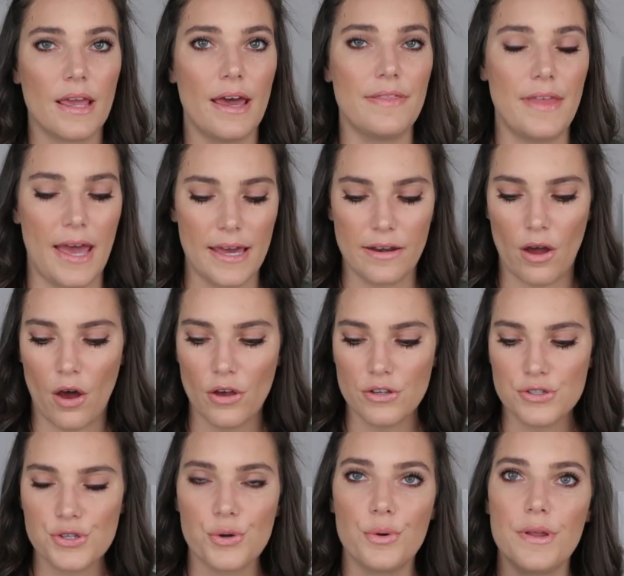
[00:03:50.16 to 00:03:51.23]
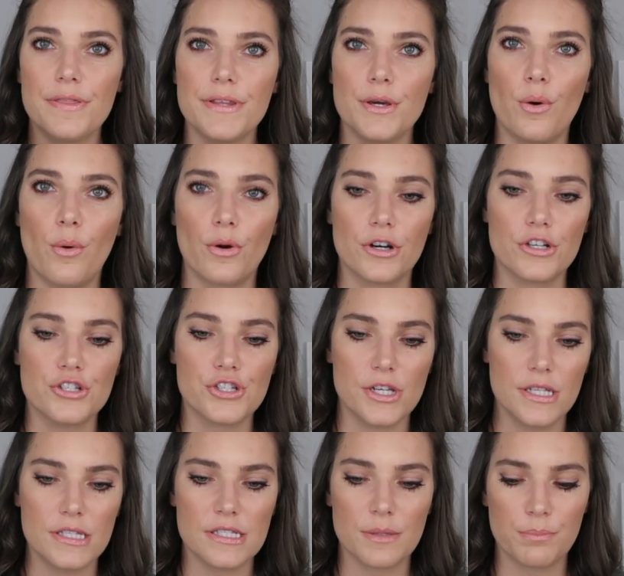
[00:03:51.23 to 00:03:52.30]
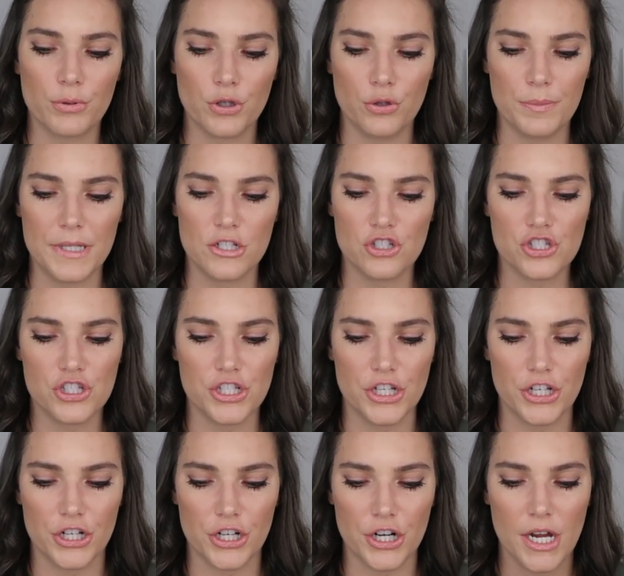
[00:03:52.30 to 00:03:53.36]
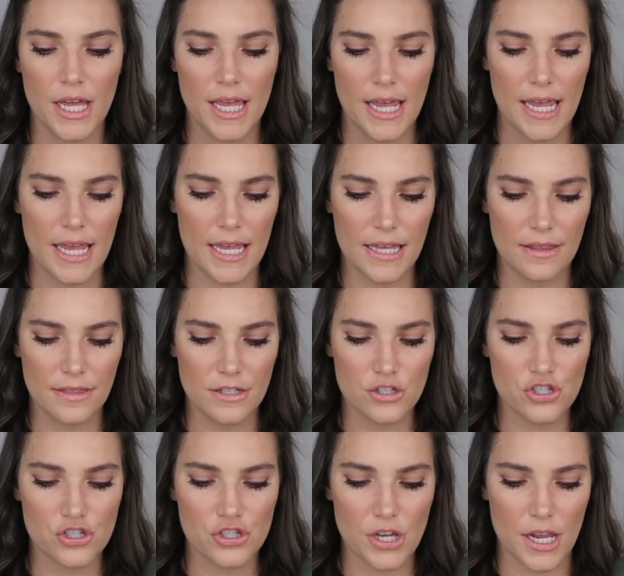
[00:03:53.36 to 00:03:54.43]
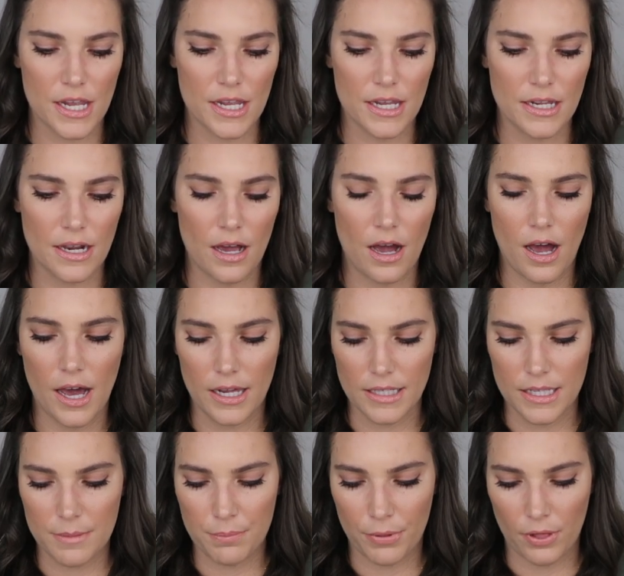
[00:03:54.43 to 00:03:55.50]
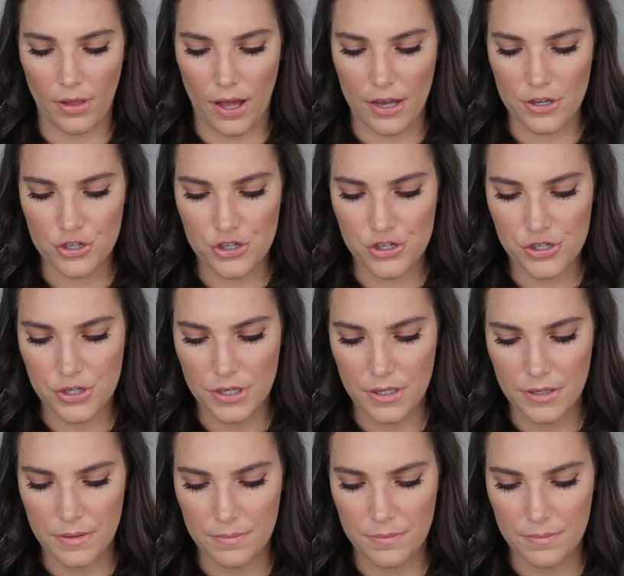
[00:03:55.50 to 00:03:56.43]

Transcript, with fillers: And then also the Origins Blooming Sheer in the shade Honey Blush.